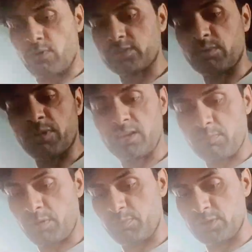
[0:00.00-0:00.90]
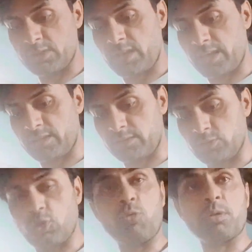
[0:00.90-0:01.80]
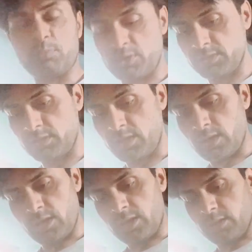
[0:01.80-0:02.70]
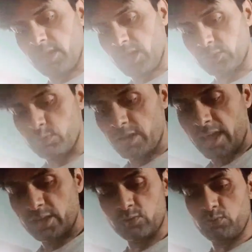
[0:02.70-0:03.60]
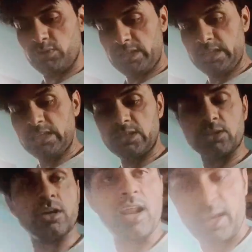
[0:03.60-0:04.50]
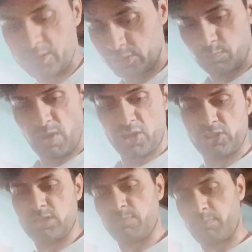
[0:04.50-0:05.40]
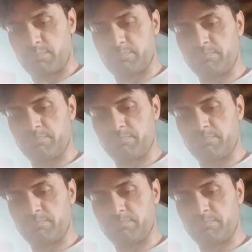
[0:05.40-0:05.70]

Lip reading: for some other purpose like job purpose, they actually like to eat rice maximum.